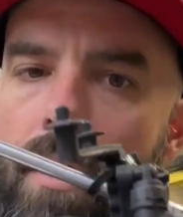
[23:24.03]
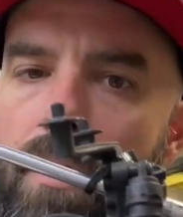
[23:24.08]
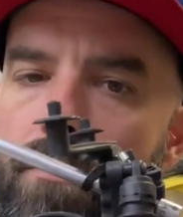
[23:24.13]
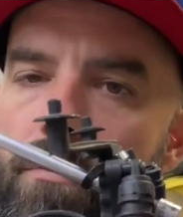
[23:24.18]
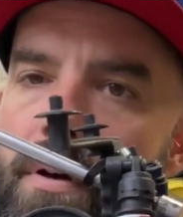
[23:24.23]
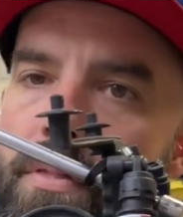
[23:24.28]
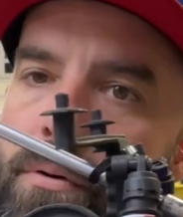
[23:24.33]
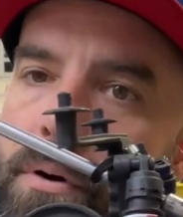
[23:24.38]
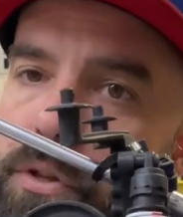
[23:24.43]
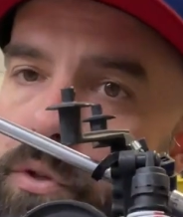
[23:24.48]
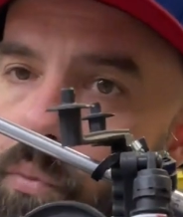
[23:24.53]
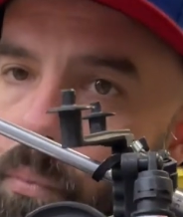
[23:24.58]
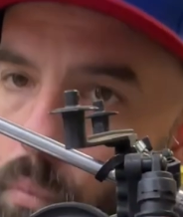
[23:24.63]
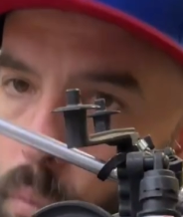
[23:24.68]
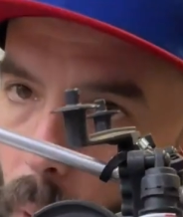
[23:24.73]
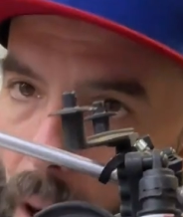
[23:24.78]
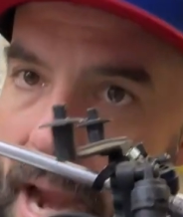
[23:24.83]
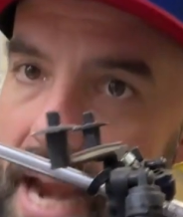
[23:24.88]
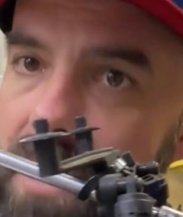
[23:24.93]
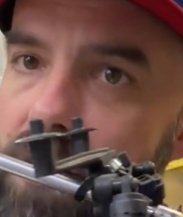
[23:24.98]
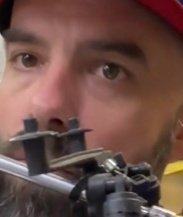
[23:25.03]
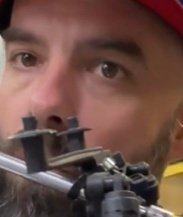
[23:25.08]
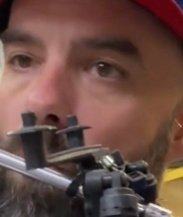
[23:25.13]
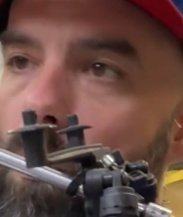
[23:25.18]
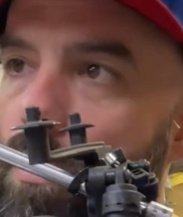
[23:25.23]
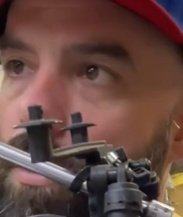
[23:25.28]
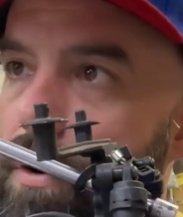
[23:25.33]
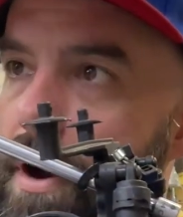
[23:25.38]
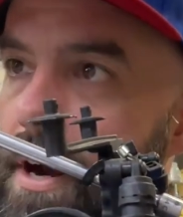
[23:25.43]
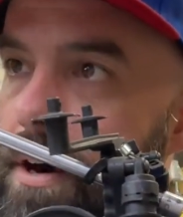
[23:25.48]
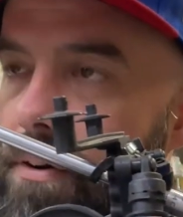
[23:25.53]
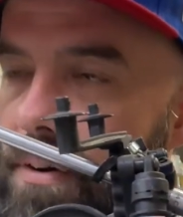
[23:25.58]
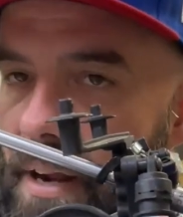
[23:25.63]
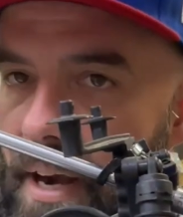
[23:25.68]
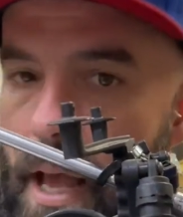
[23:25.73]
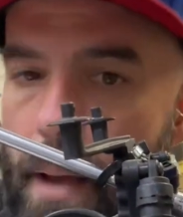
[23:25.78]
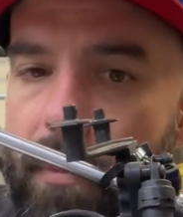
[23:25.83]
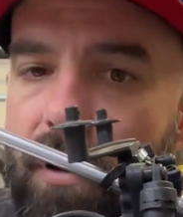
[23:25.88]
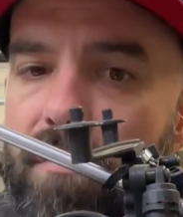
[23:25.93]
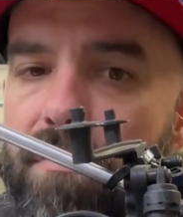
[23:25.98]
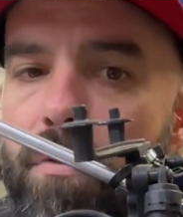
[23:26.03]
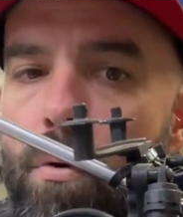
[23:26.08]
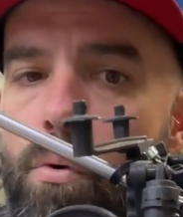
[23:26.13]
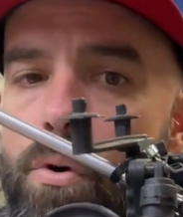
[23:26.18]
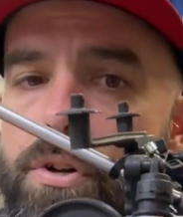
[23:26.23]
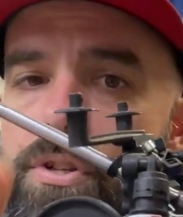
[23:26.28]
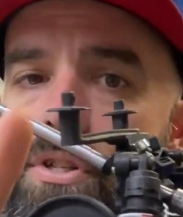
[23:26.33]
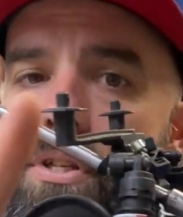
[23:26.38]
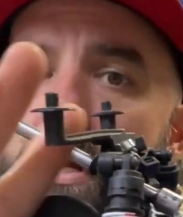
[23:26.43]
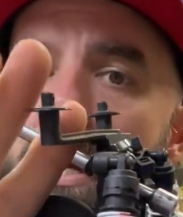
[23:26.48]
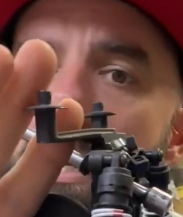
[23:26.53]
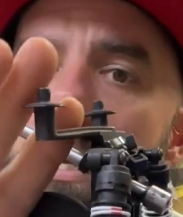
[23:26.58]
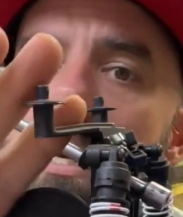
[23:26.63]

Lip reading: whether it's weight or aerodynamic force,